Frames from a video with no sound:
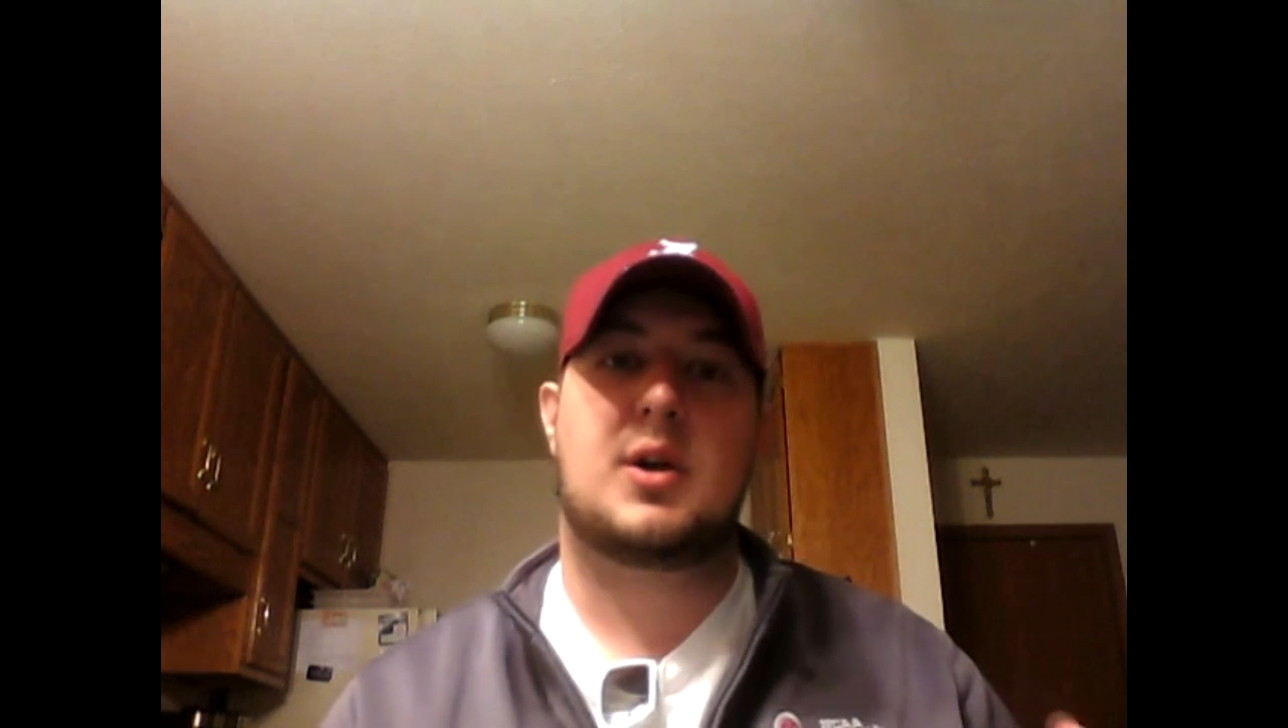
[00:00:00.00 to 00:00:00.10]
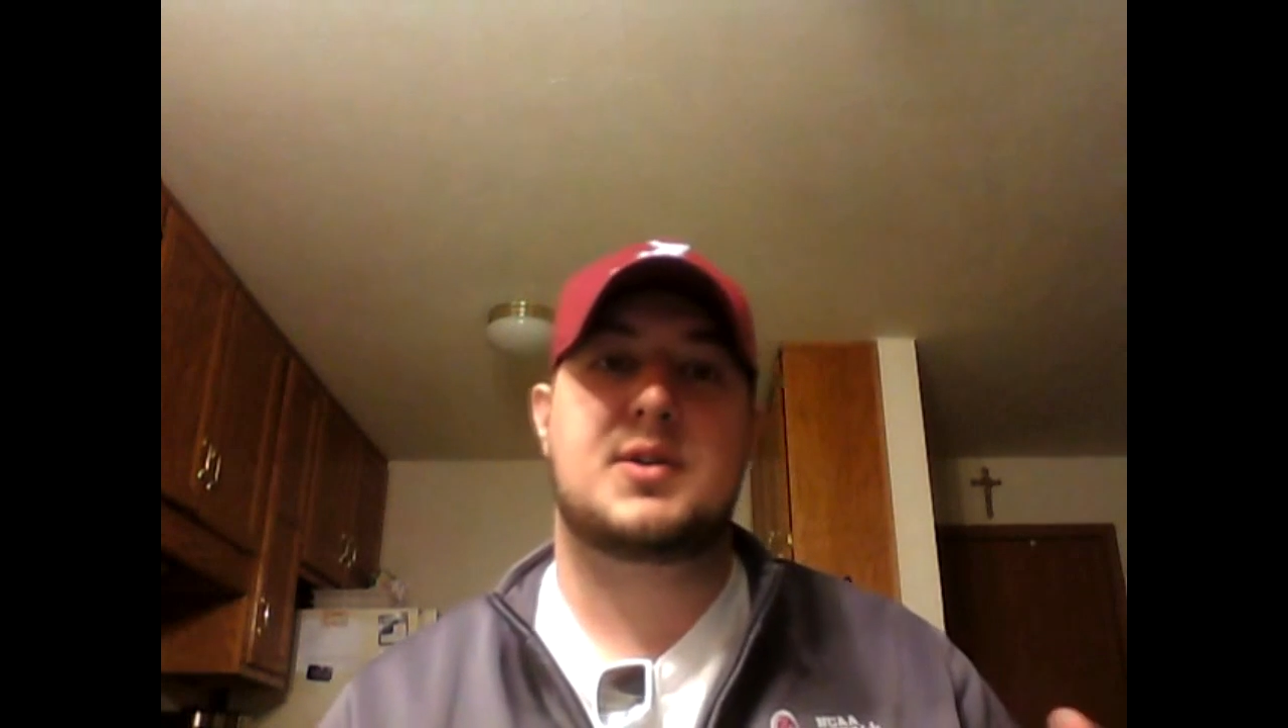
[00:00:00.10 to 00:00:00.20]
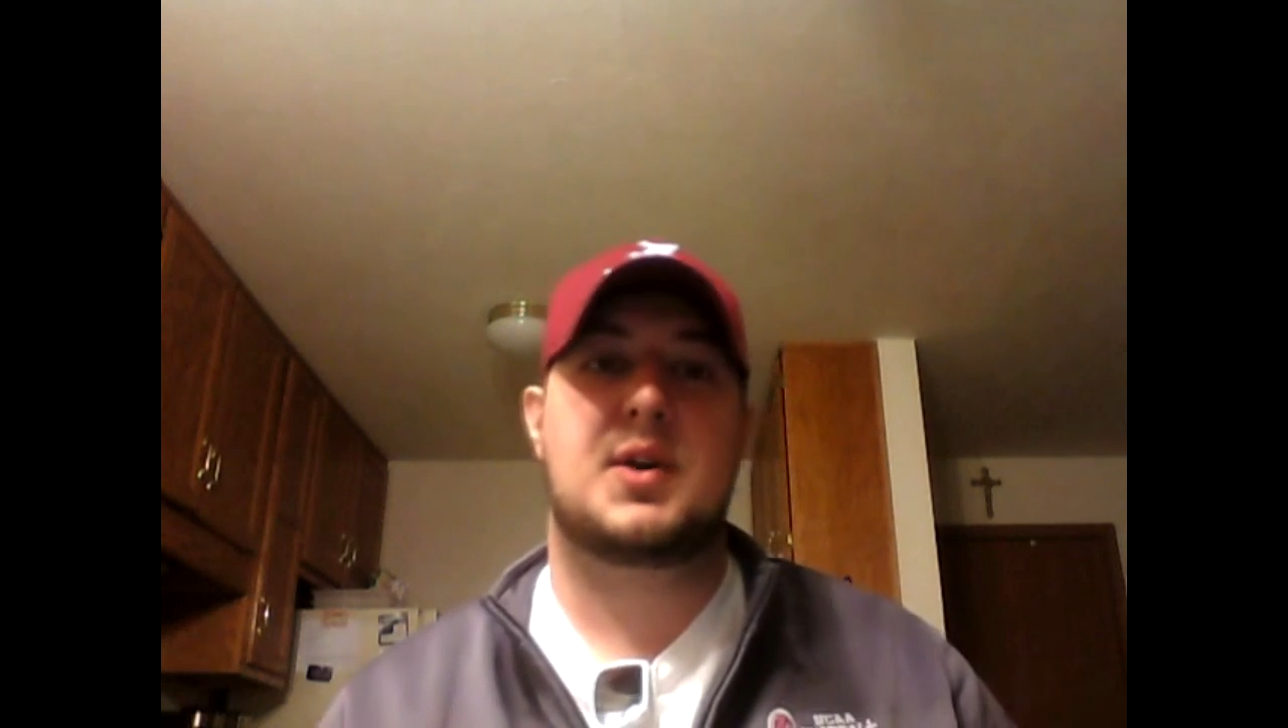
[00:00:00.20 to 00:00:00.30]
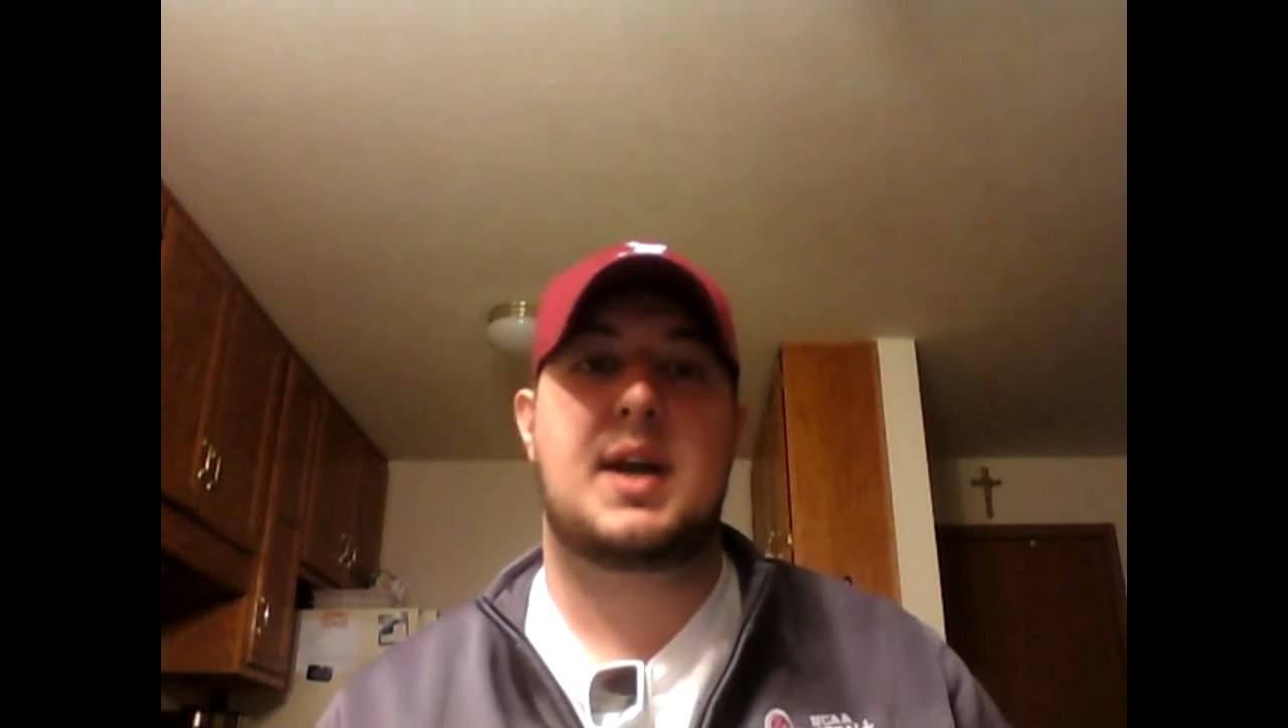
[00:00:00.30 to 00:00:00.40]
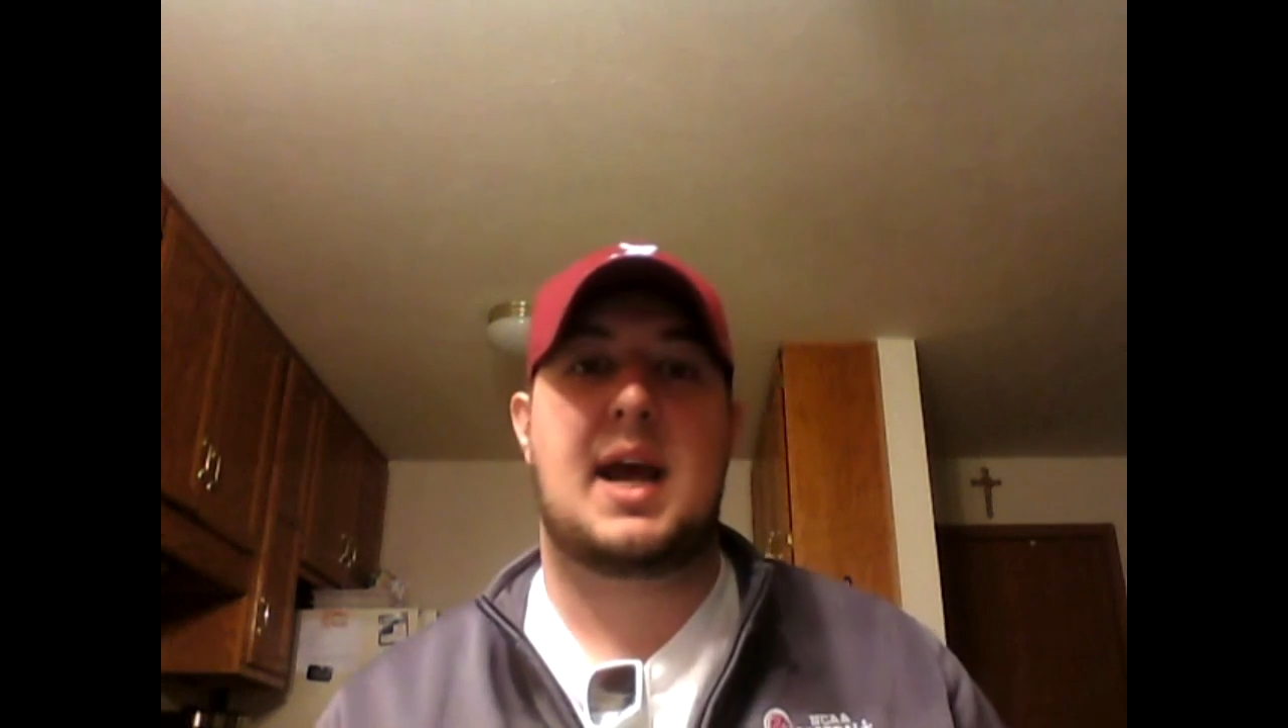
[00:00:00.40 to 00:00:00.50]

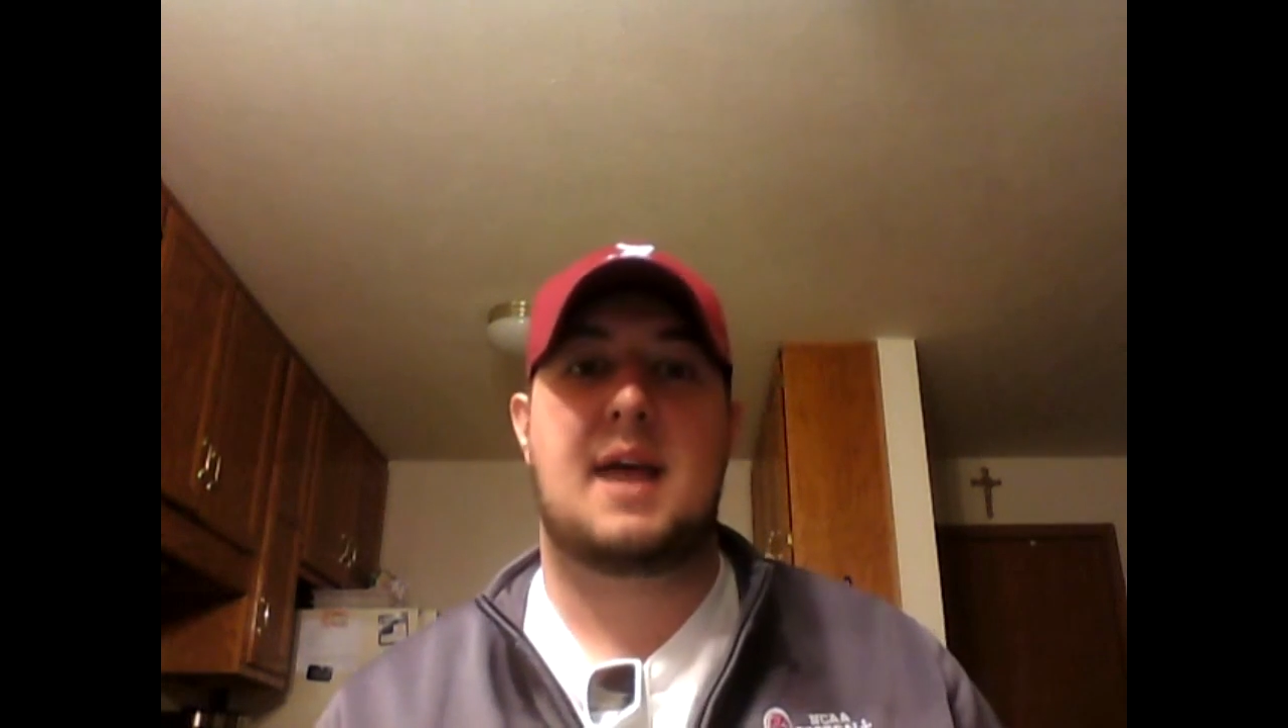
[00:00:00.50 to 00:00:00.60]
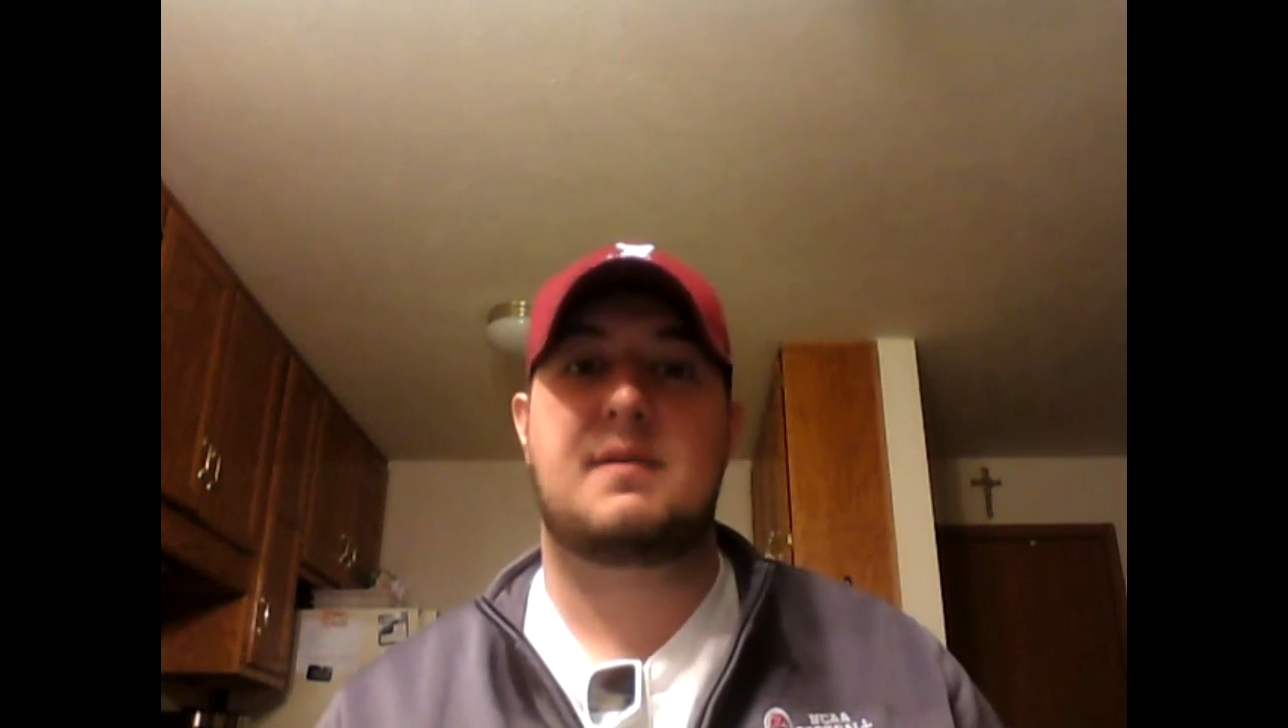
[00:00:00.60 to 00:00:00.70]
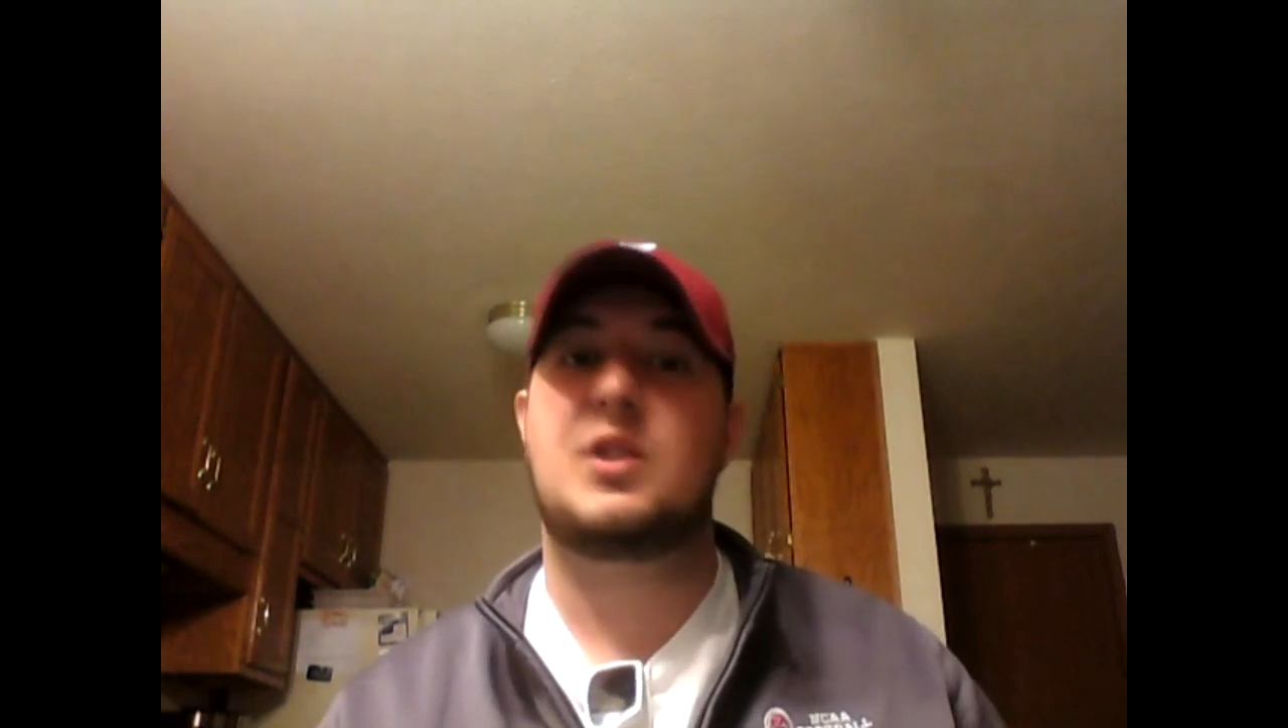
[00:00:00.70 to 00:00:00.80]
also going to have